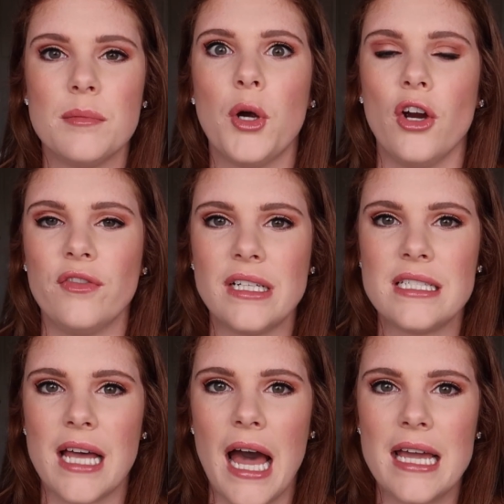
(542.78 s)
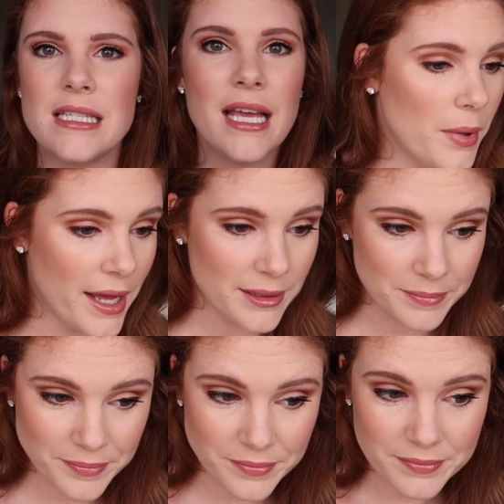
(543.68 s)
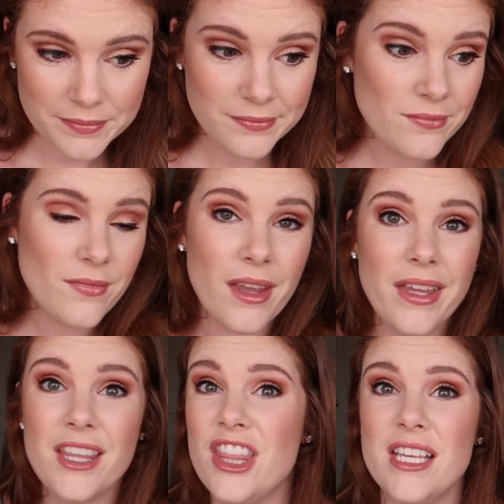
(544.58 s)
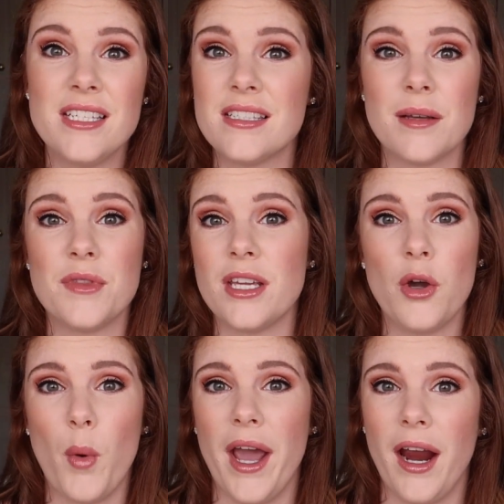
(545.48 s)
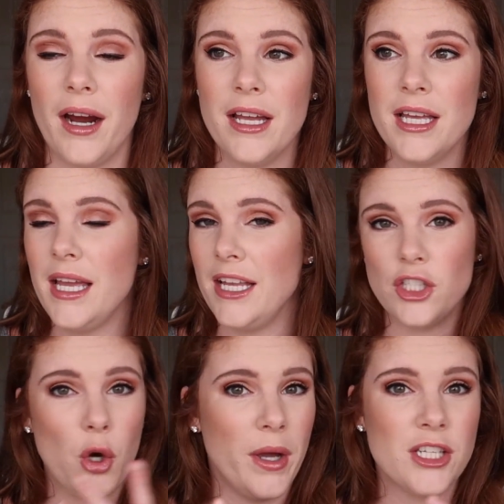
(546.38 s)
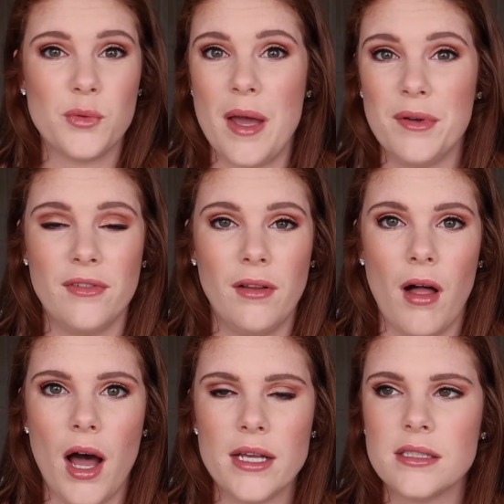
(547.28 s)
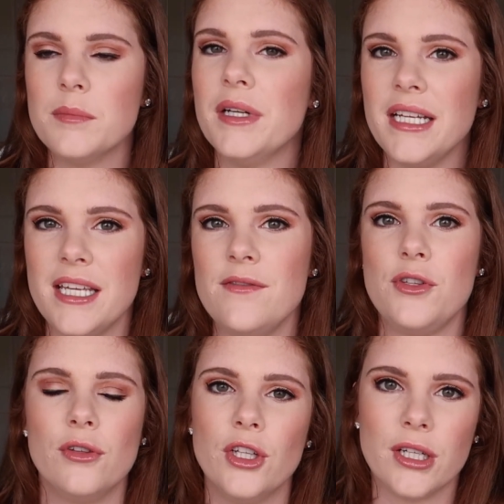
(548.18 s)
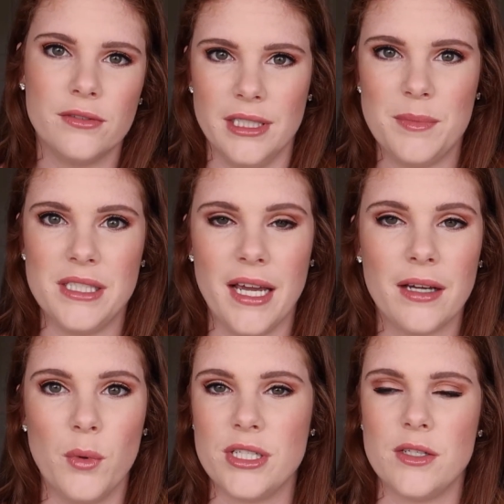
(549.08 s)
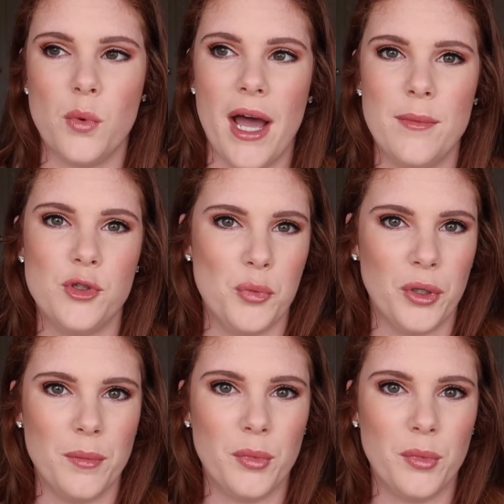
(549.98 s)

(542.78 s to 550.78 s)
the perfect size, but like this is something where it's a quick swipe of a gloss, but it gives you the look of lipstick, which is why I'm super